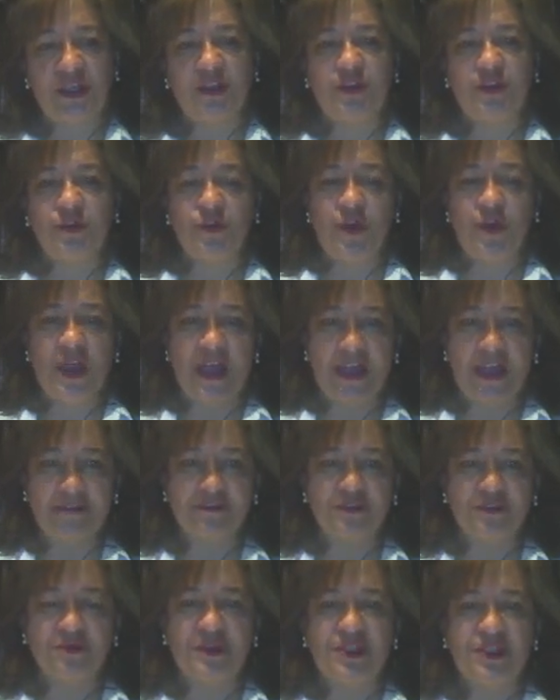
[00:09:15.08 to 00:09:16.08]
You have
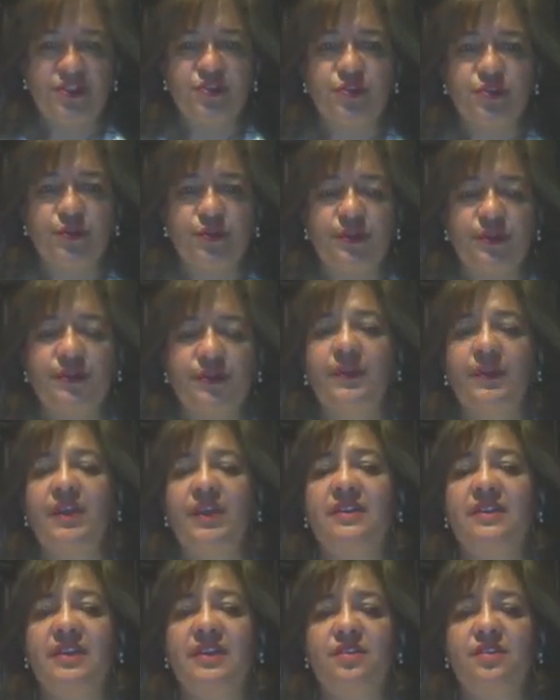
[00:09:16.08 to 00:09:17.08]
to make sure
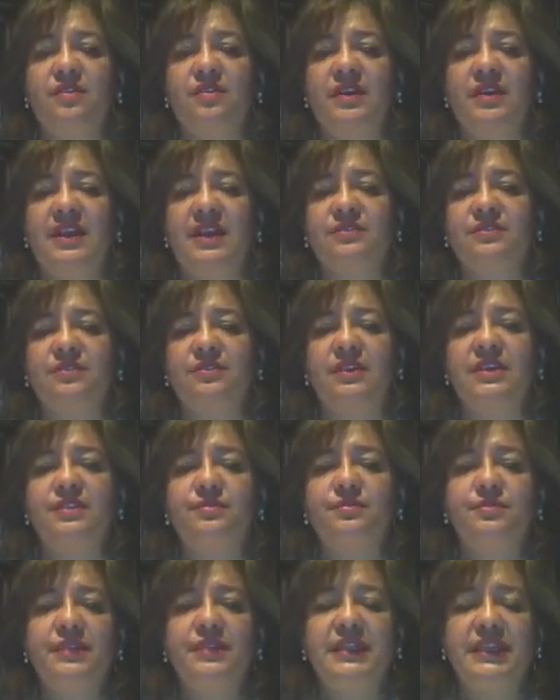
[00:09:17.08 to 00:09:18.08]
that you are actually
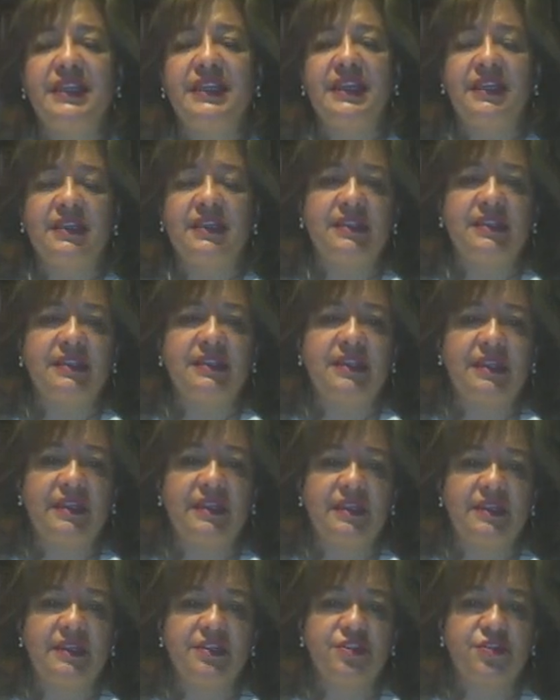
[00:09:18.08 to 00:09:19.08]
relating the
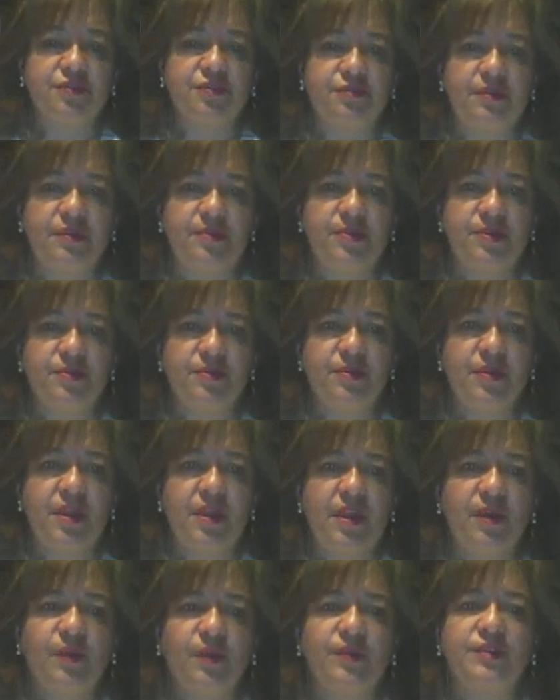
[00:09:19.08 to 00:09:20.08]
literature review
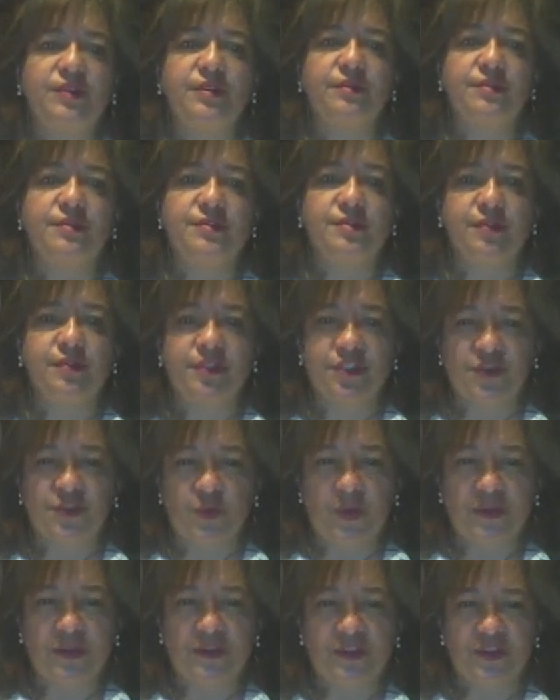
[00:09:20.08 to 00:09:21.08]
with the research
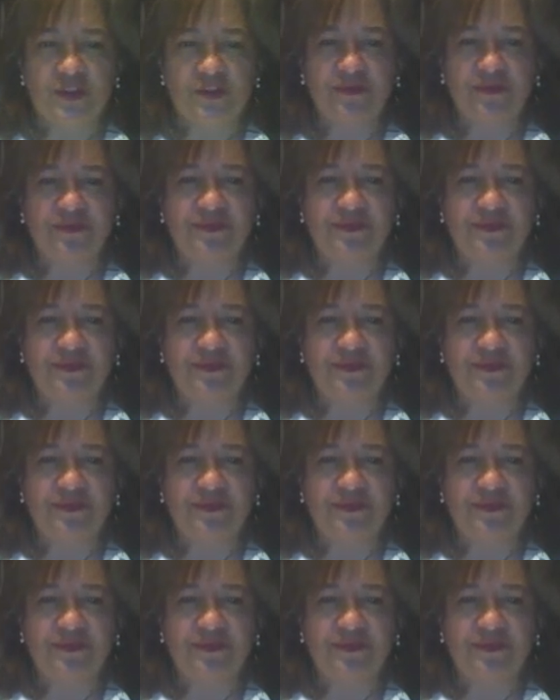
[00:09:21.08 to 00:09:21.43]
question.